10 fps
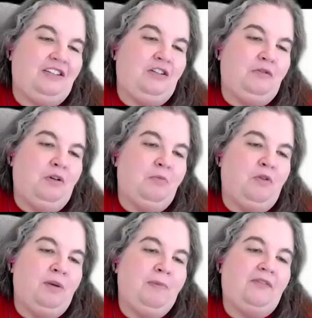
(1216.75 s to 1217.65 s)
"You know
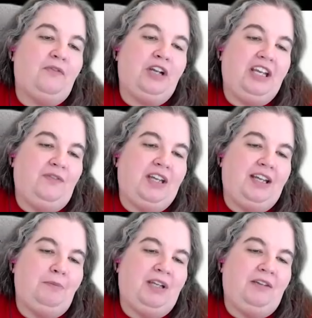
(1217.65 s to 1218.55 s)
more about
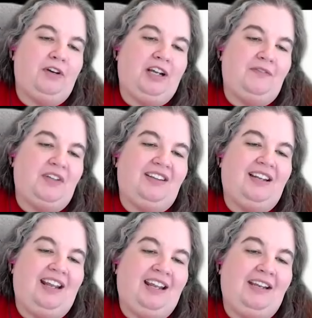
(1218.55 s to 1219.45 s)
forgiving and being forgiven
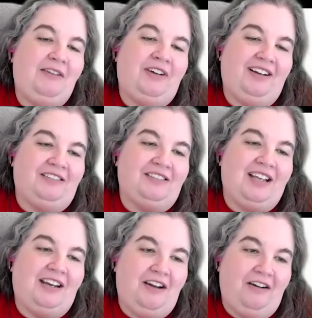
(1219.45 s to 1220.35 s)
than anyone else
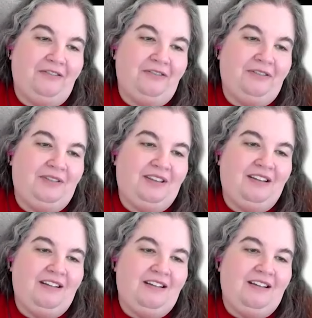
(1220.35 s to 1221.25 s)
I know."
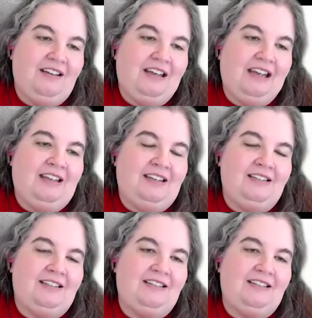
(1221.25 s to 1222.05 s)
And oh